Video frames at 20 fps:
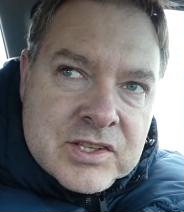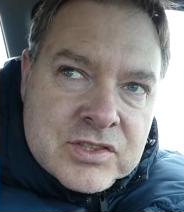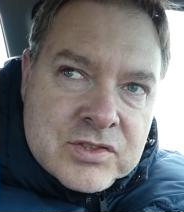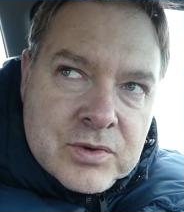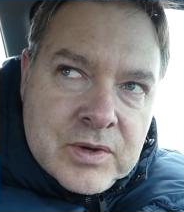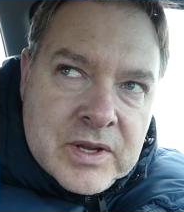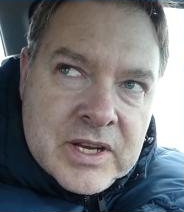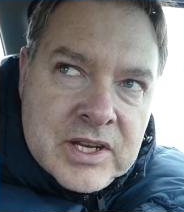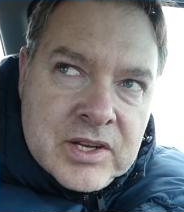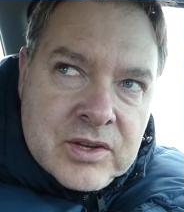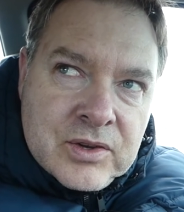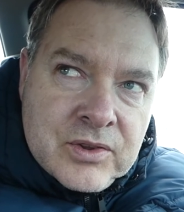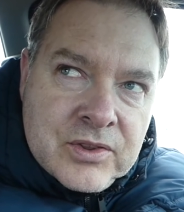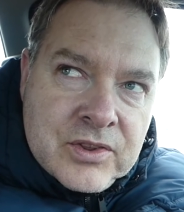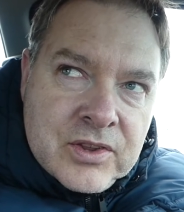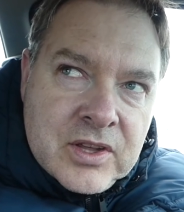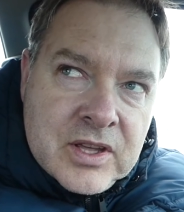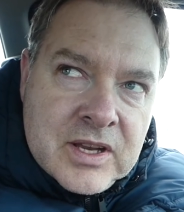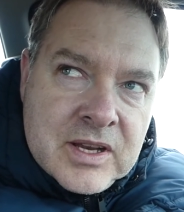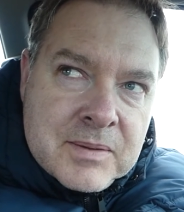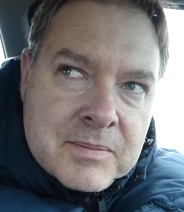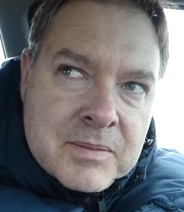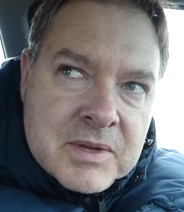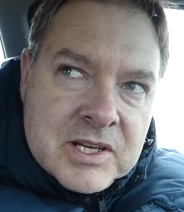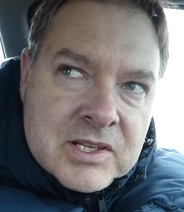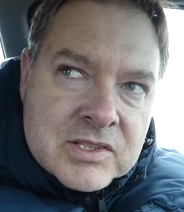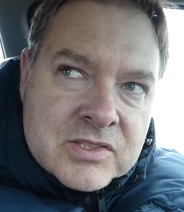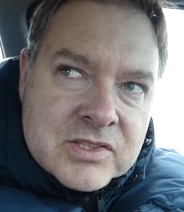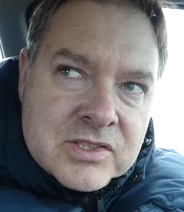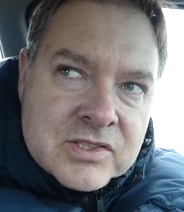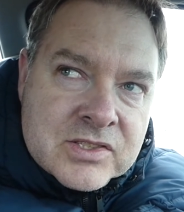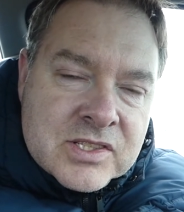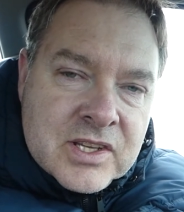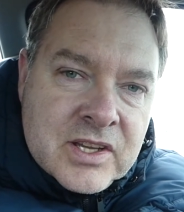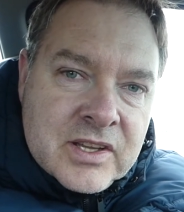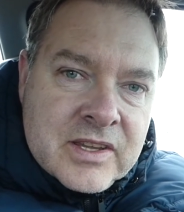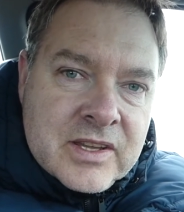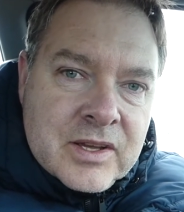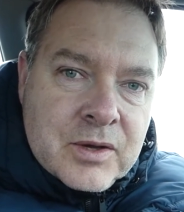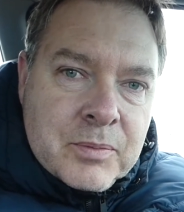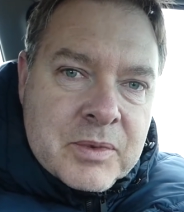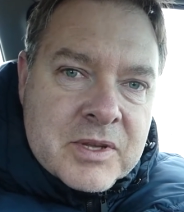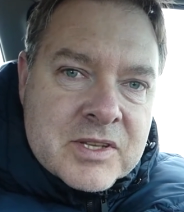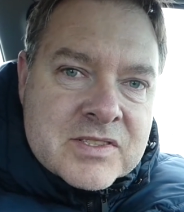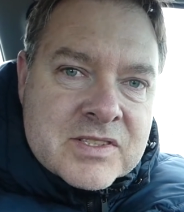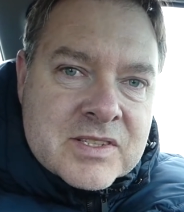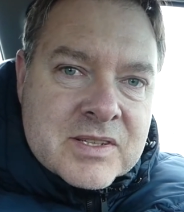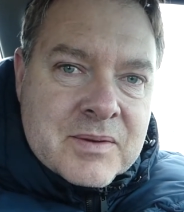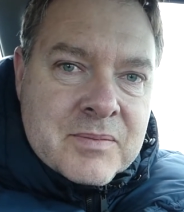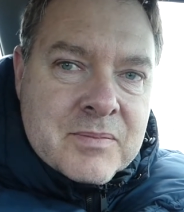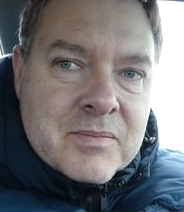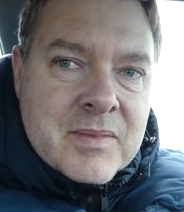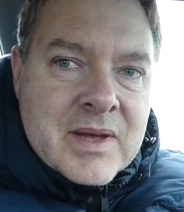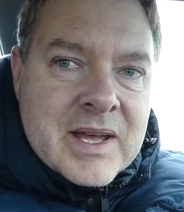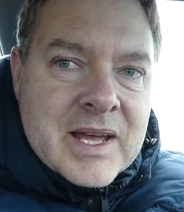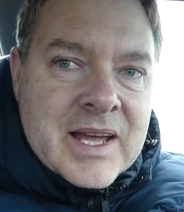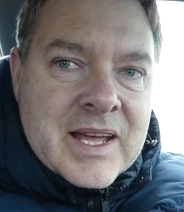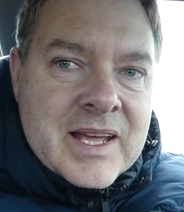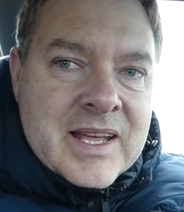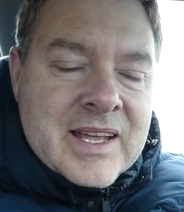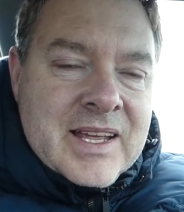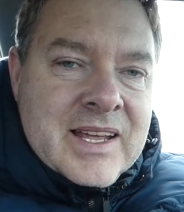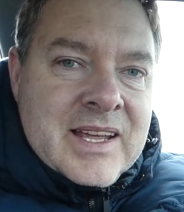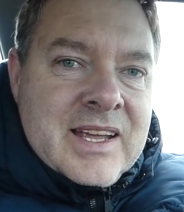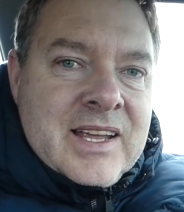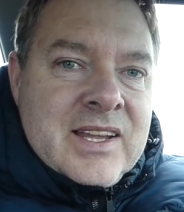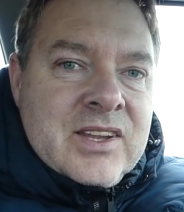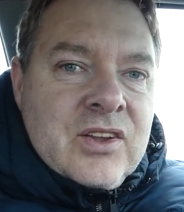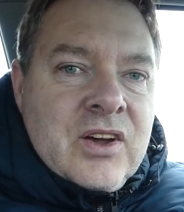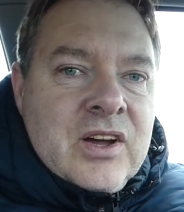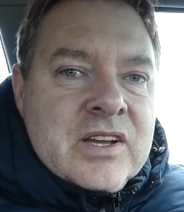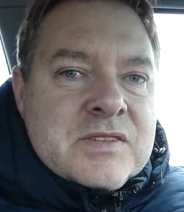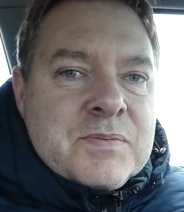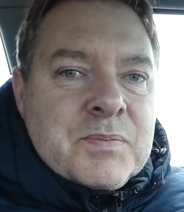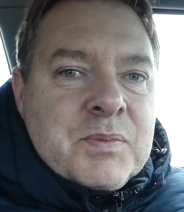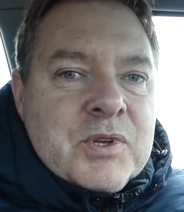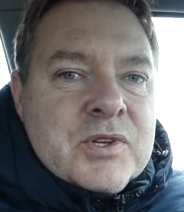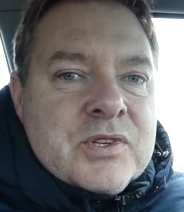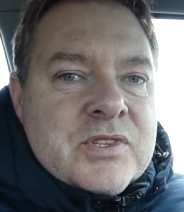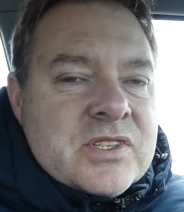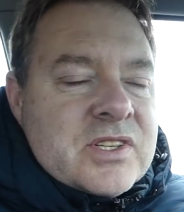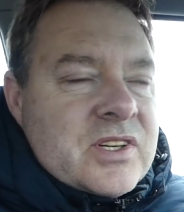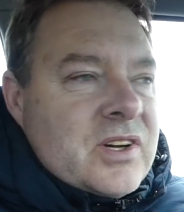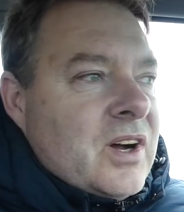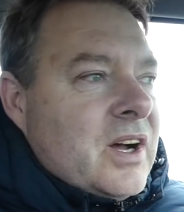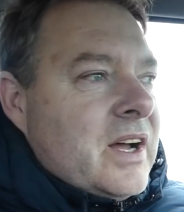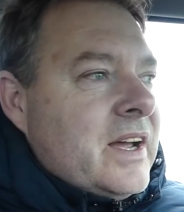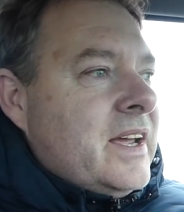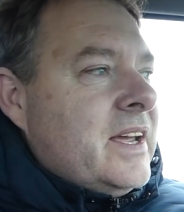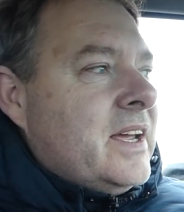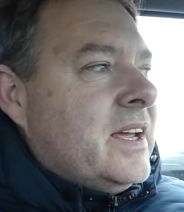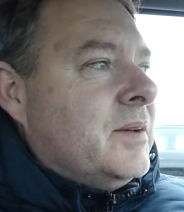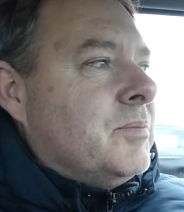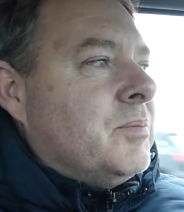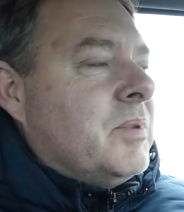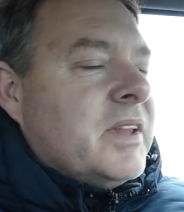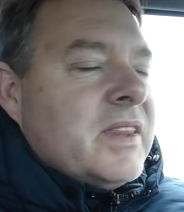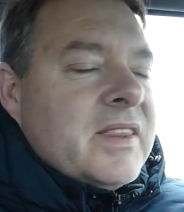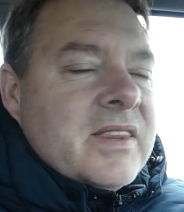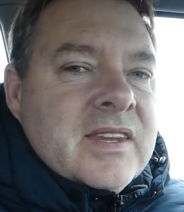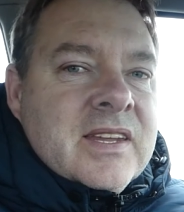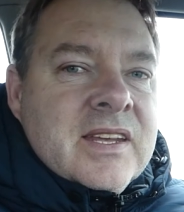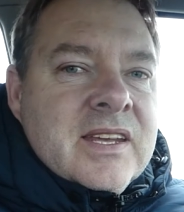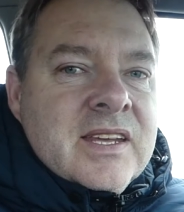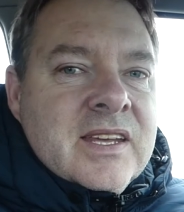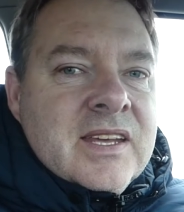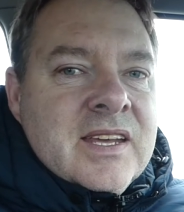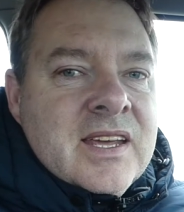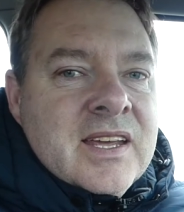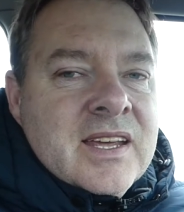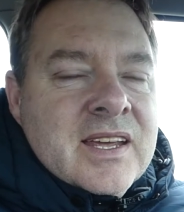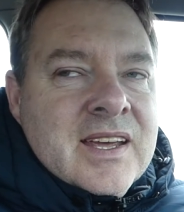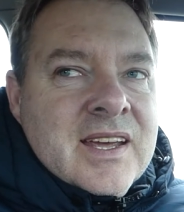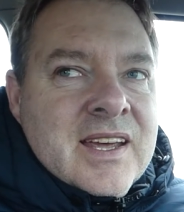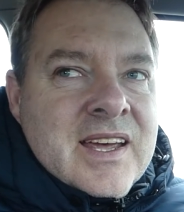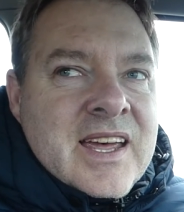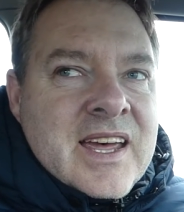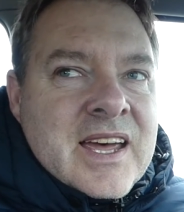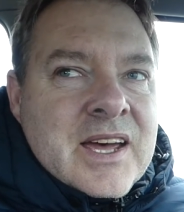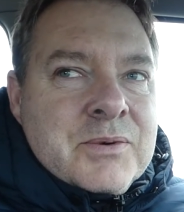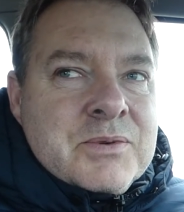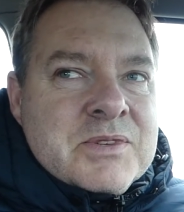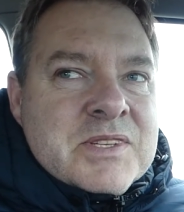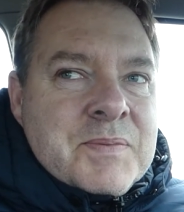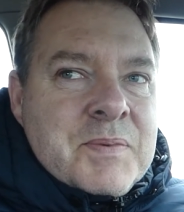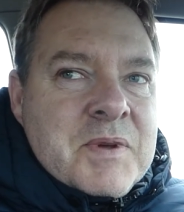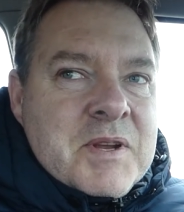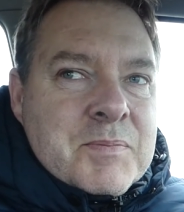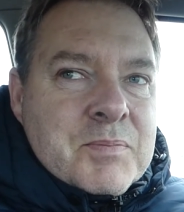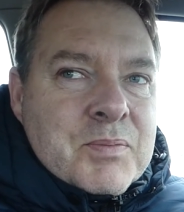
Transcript: 20 or 30 minutes or so there'll be some nice blue sky, but it was a bit